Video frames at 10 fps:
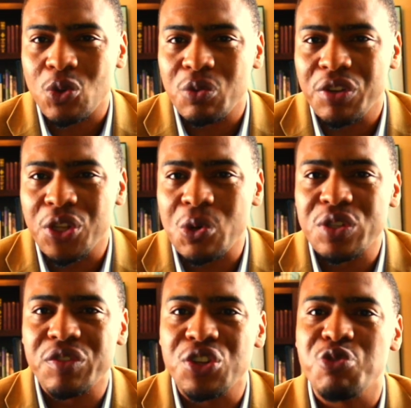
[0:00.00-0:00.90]
For those
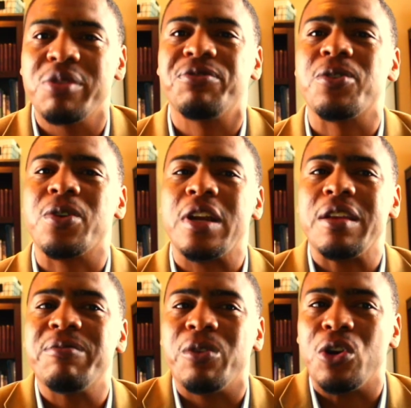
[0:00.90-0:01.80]
of you who prefer a
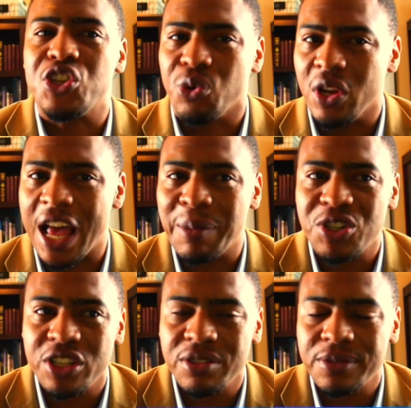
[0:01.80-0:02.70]
virtual
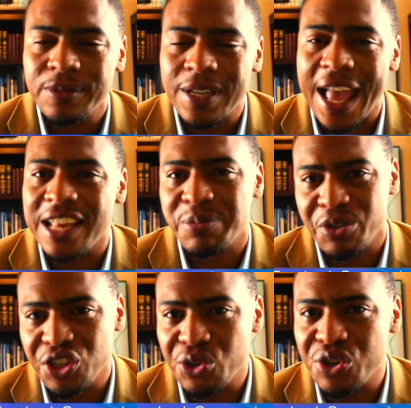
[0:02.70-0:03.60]
option, as per
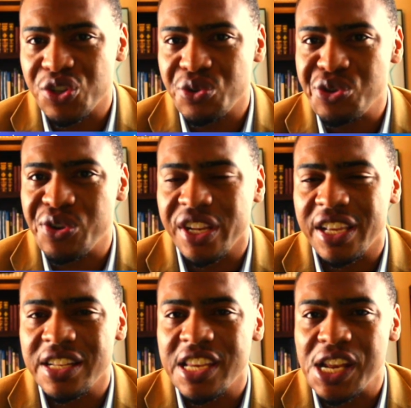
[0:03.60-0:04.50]
usual, you can
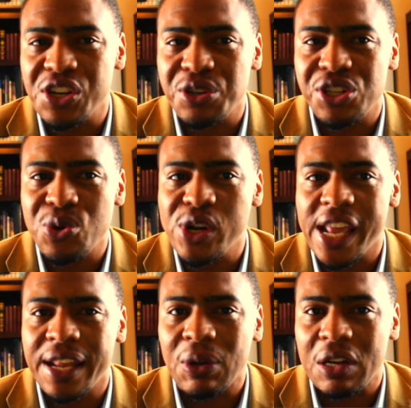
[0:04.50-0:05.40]
continue to tune
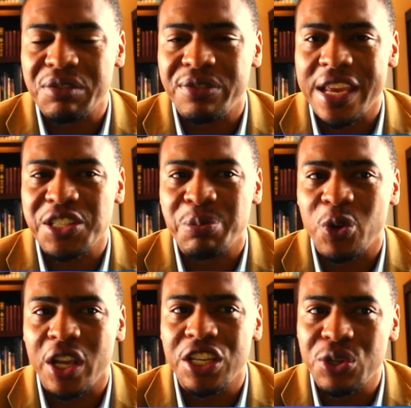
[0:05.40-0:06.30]
in on
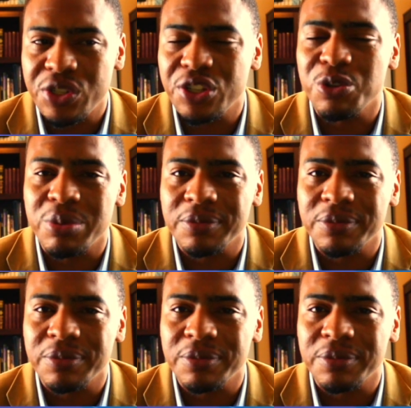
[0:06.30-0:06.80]
Facebook and YouTube.